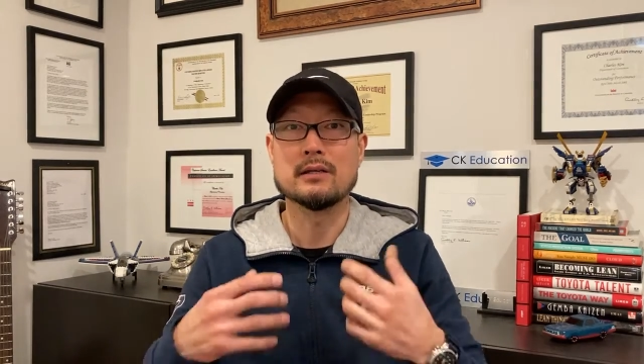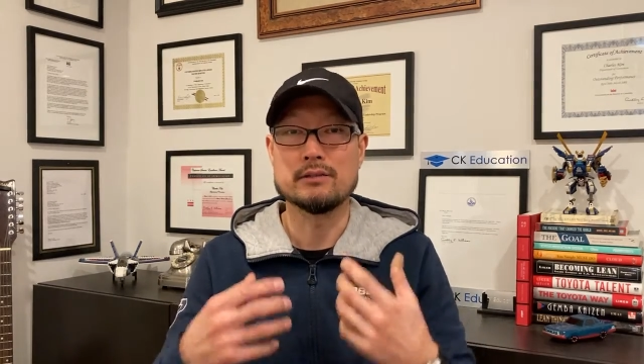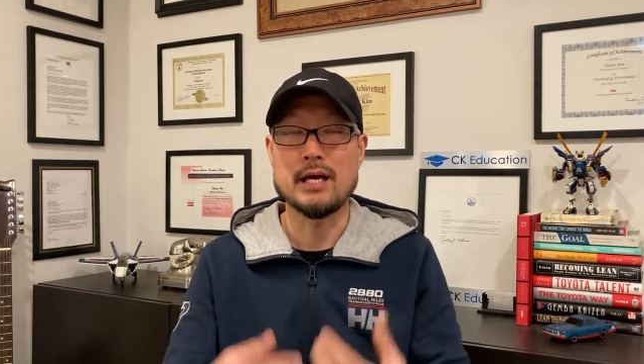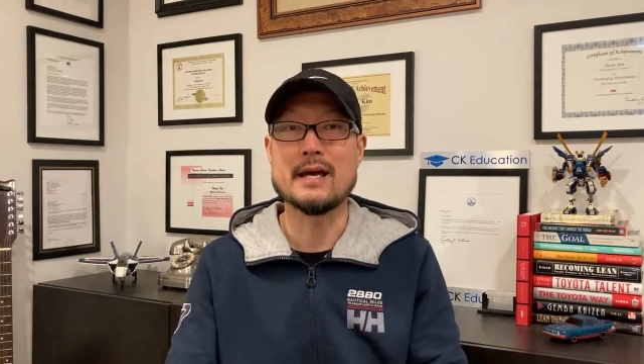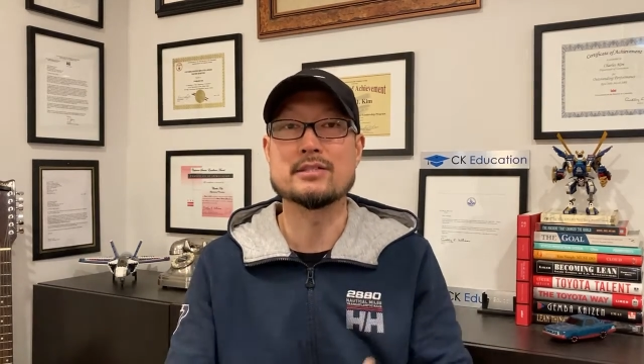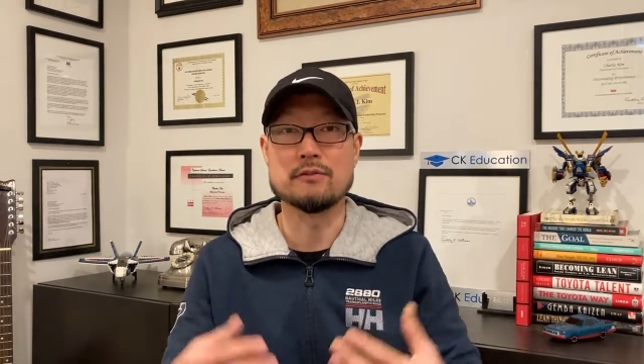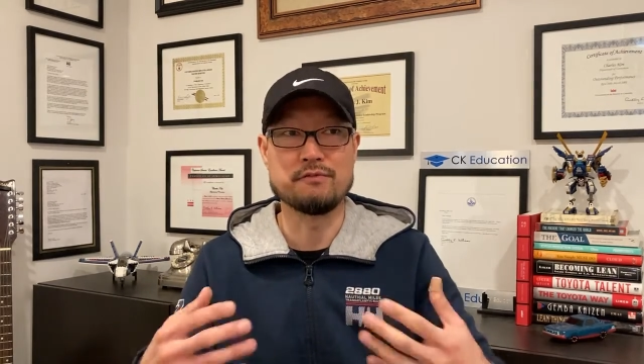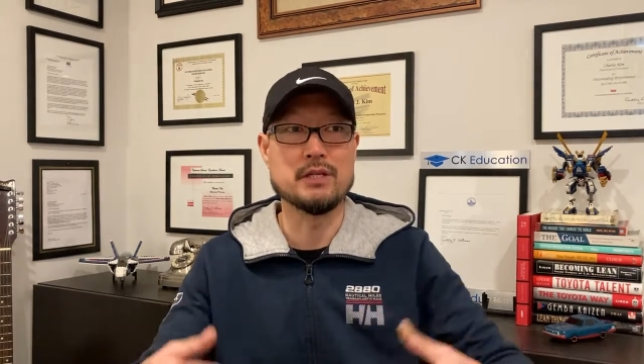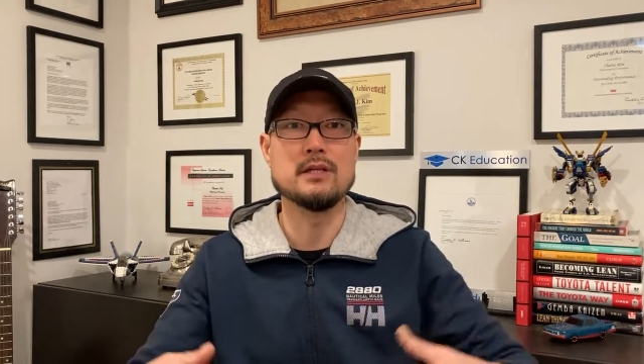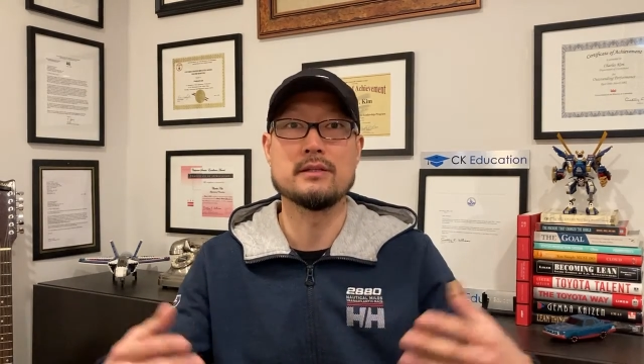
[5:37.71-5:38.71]

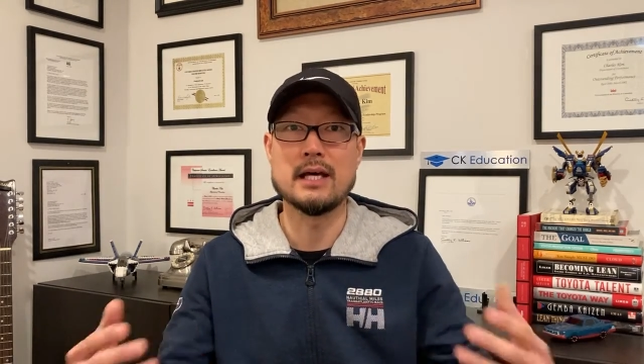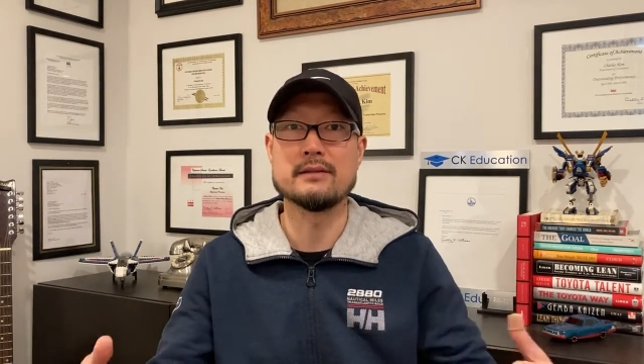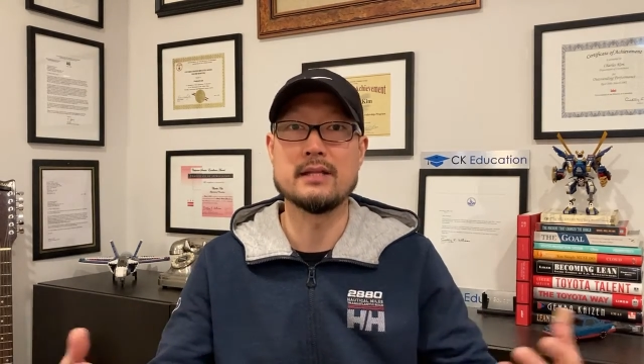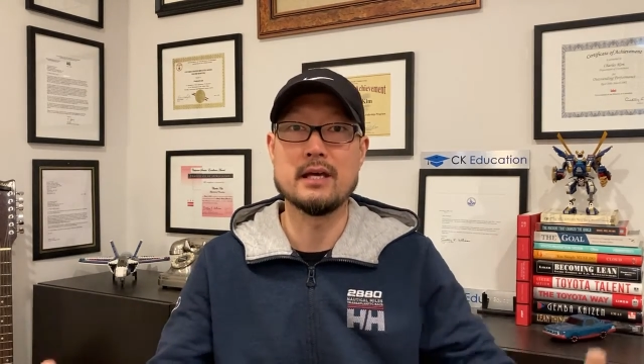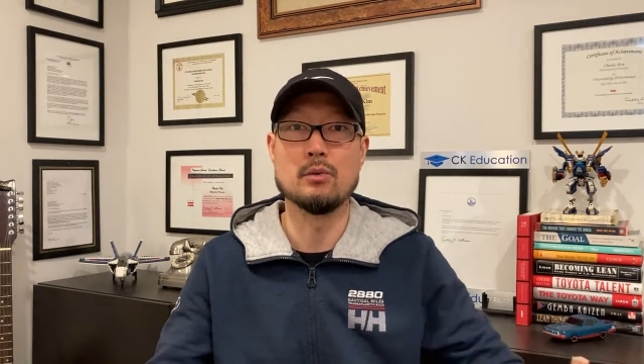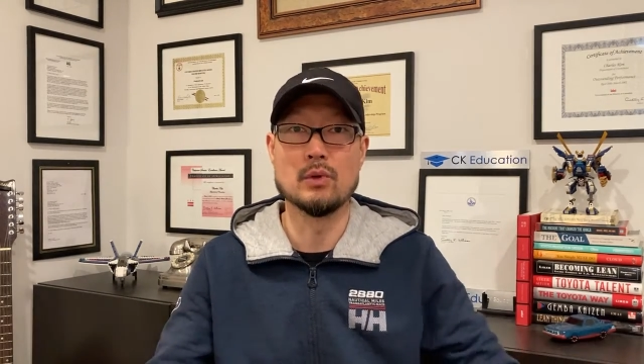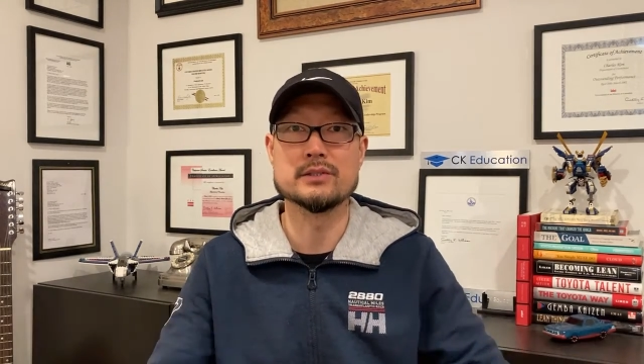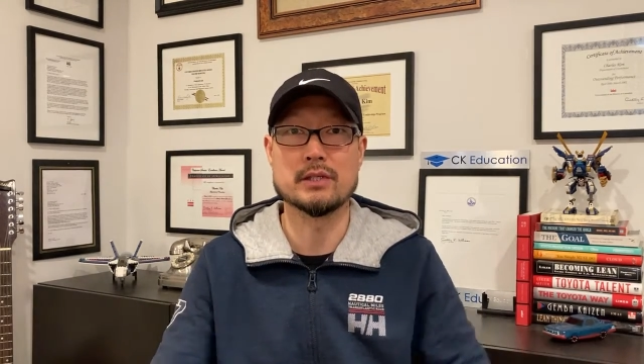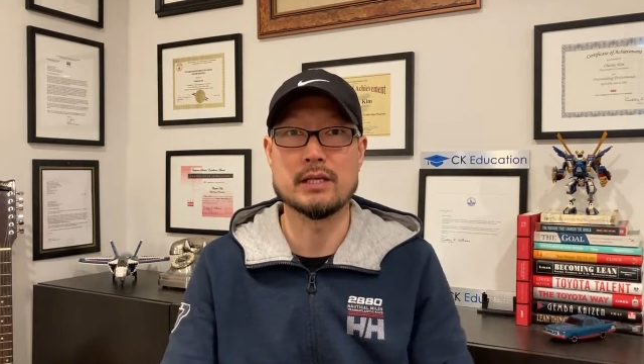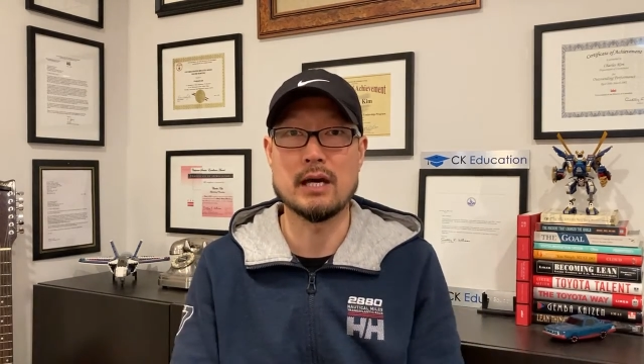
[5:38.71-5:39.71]
catastrophe that they
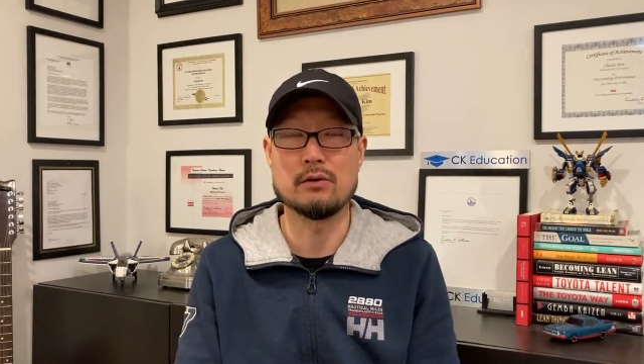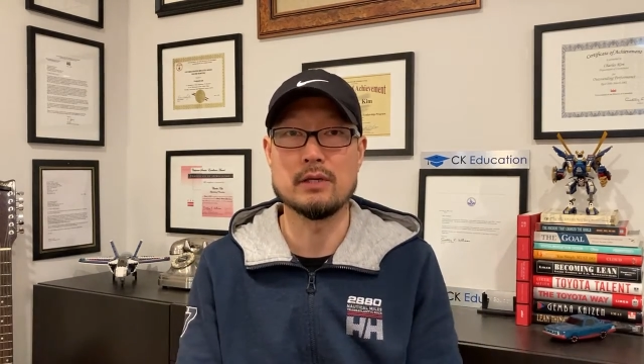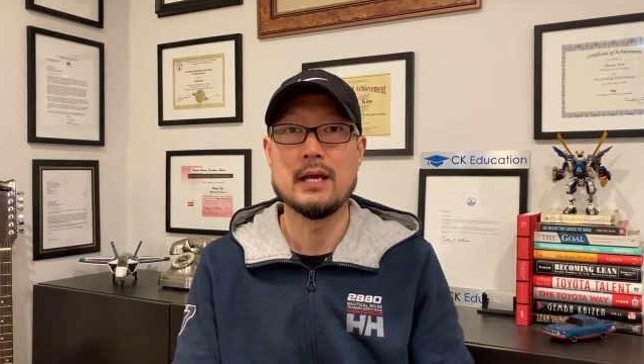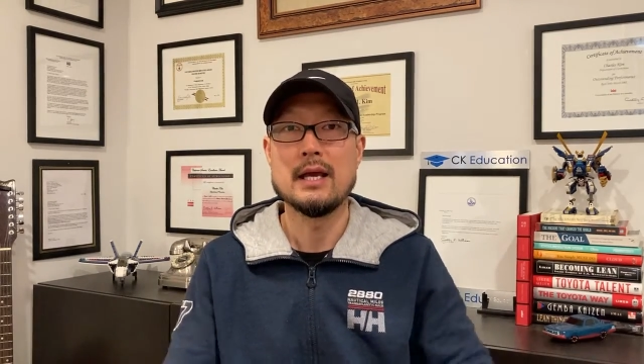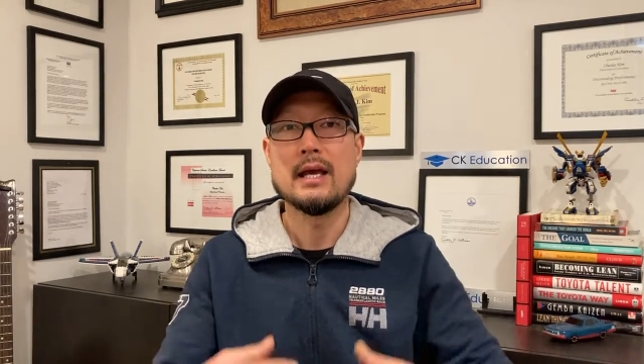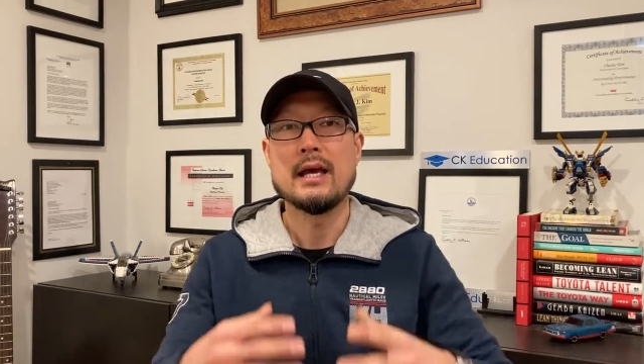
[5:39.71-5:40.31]
once encountered.